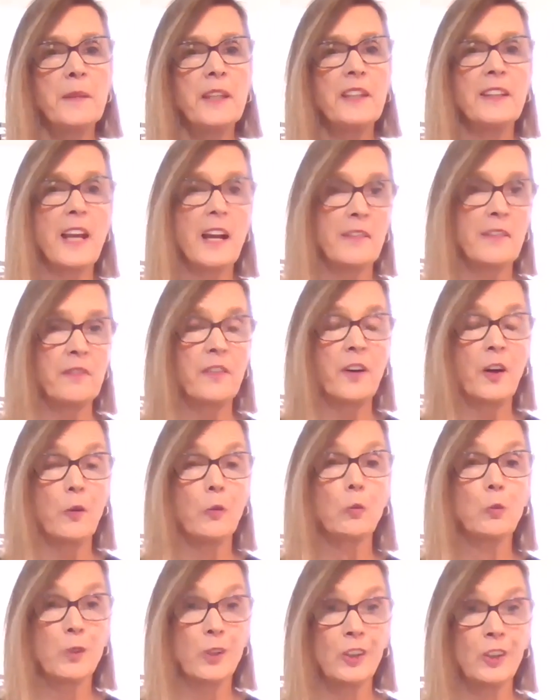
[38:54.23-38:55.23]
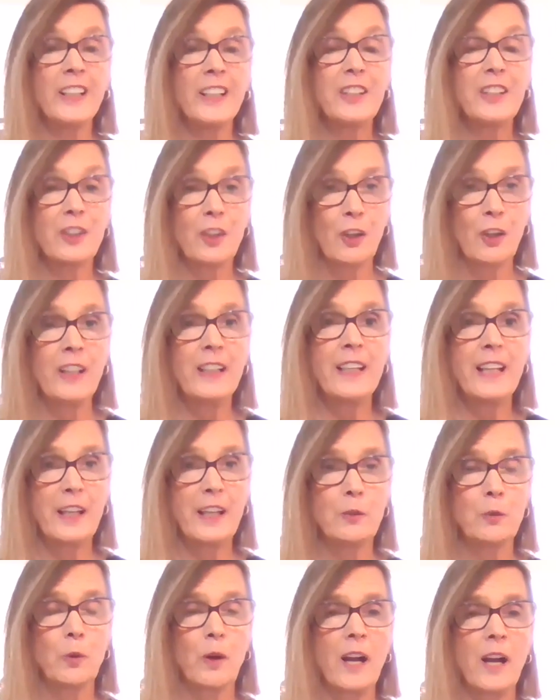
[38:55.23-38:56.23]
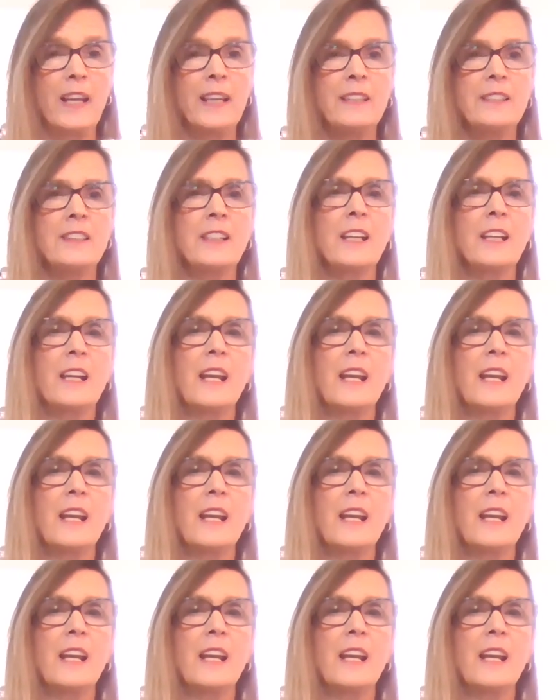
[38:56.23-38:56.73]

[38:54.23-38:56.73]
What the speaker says: And that felt really good and right.